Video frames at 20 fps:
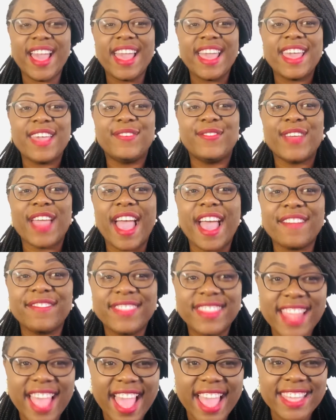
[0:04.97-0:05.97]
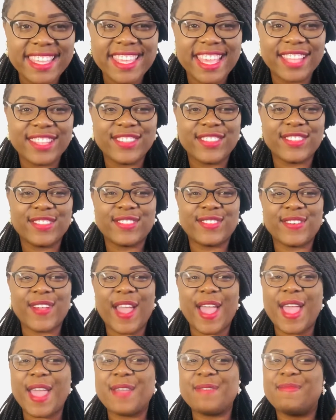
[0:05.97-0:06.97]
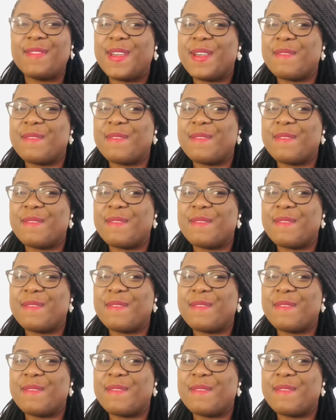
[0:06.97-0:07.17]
If you have not yet subscribed,